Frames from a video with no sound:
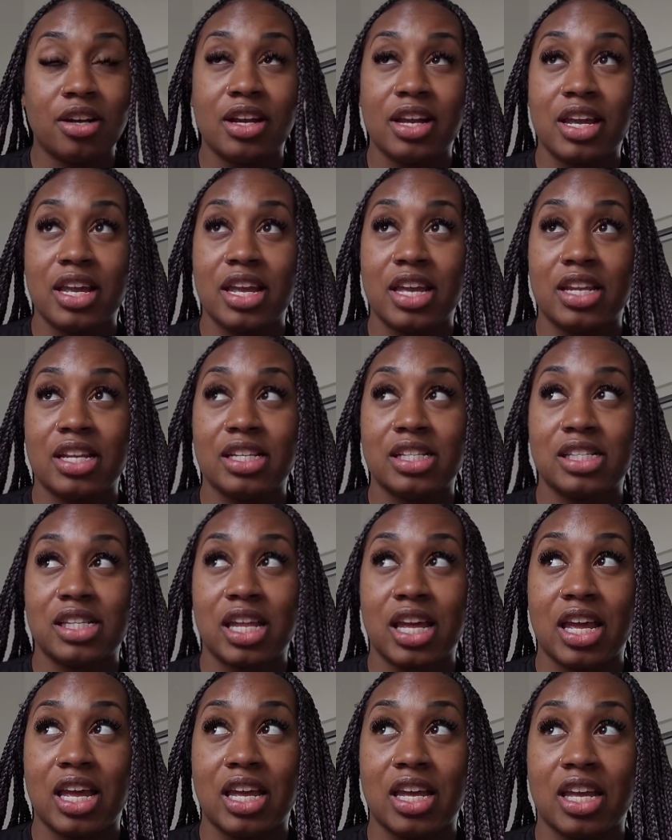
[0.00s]
And it's
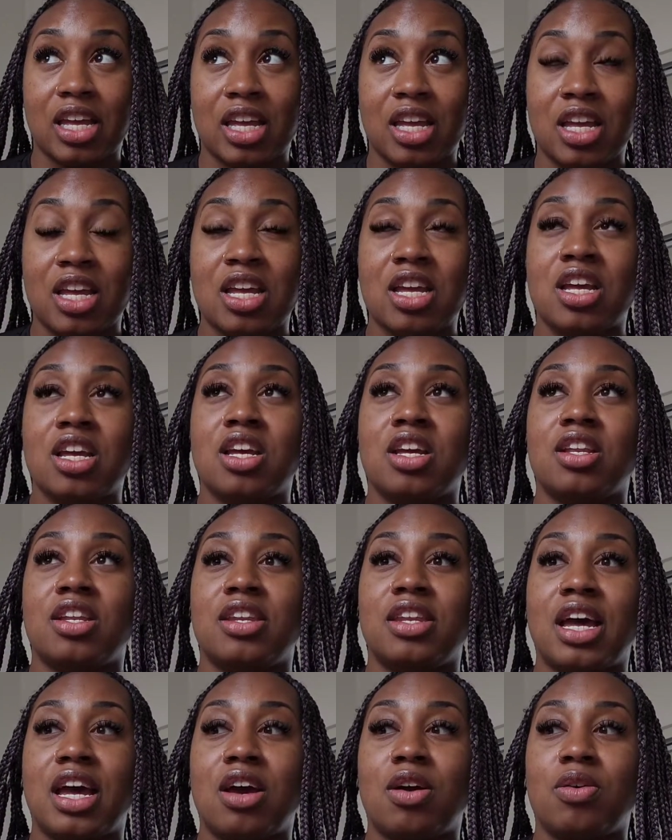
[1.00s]
like,
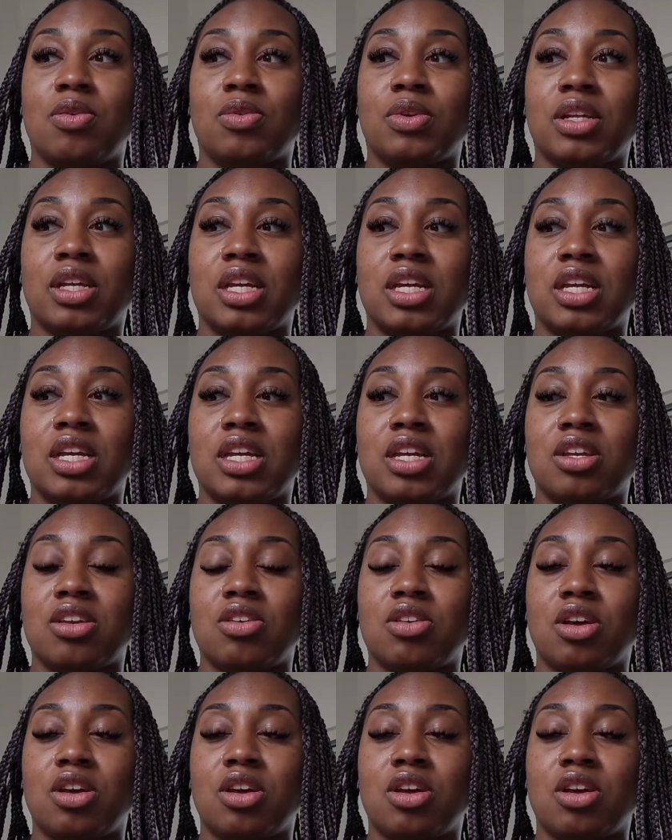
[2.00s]
not only,